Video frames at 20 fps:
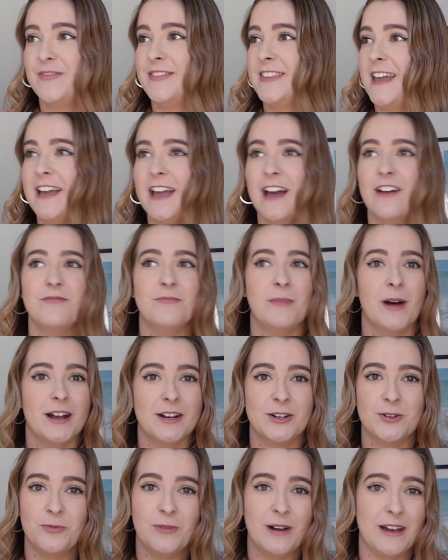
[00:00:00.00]
They have
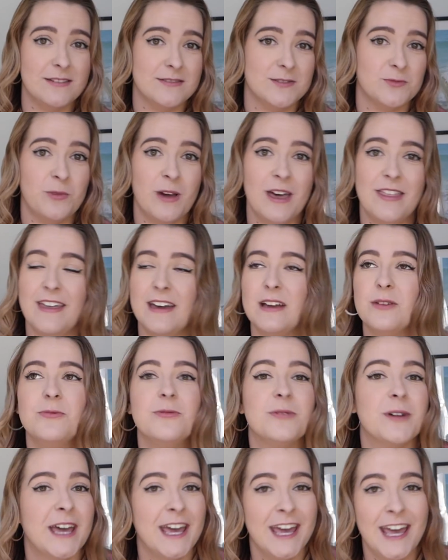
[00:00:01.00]
microwaves where they
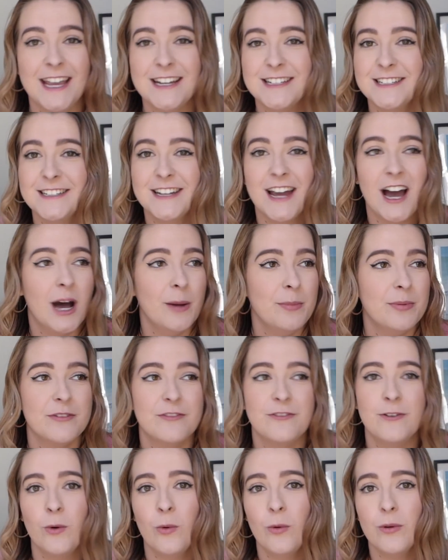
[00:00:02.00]
will heat it up
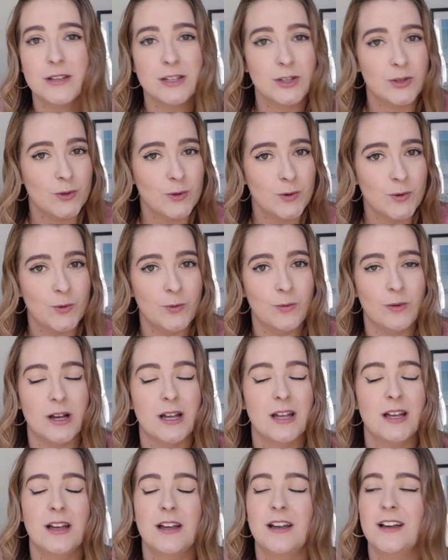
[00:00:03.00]
for you.
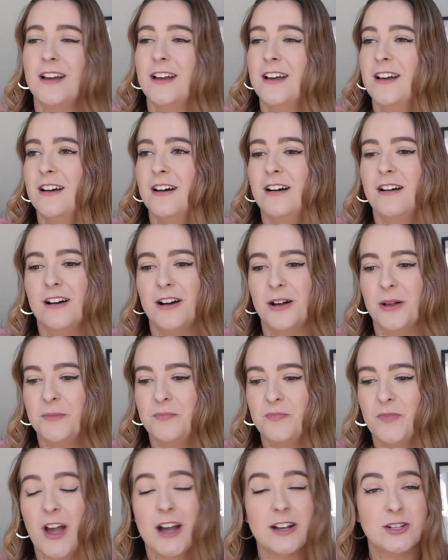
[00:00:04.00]

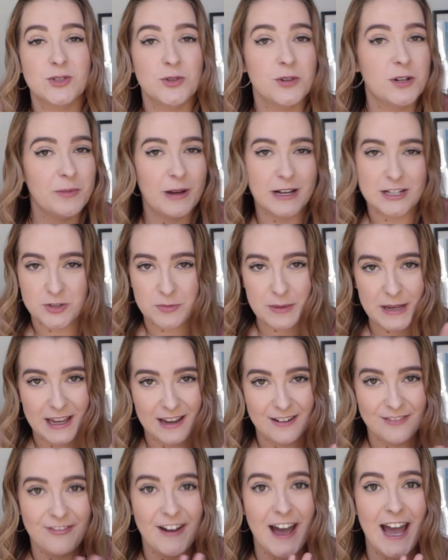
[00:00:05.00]
I could talk about
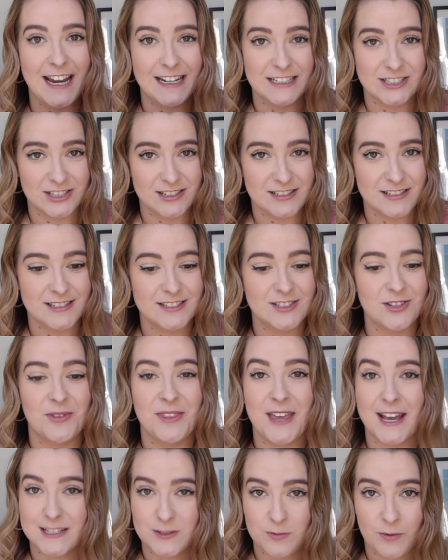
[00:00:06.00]
Japan for ages, so
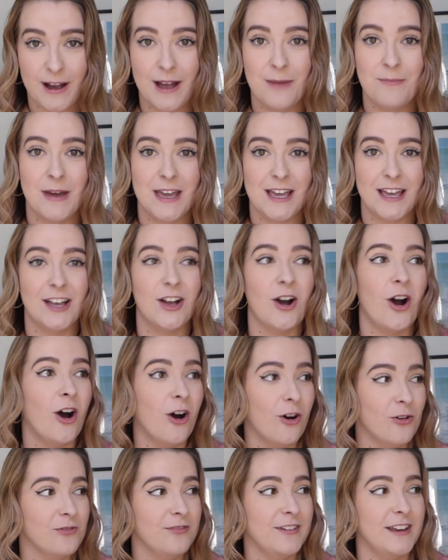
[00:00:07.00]
that's why I'm making a
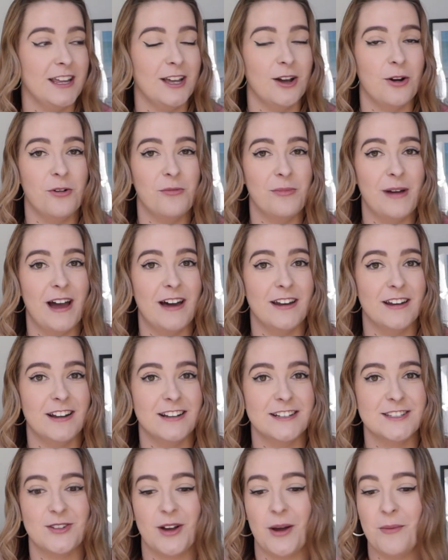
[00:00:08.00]
whole video about
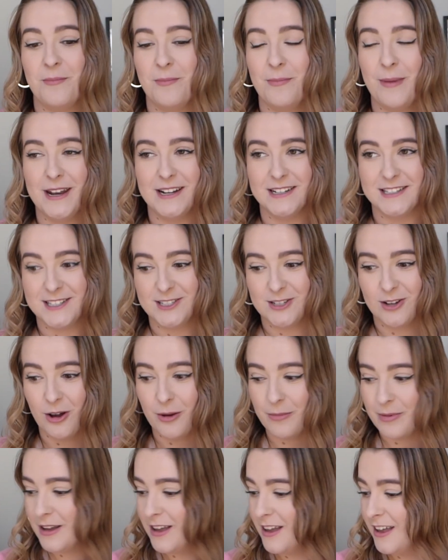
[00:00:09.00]
it, so I better
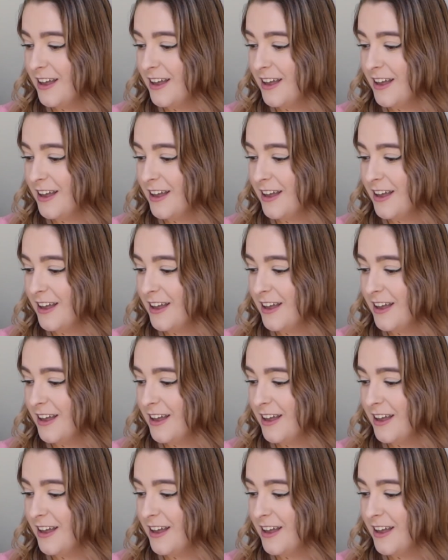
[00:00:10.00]
stop.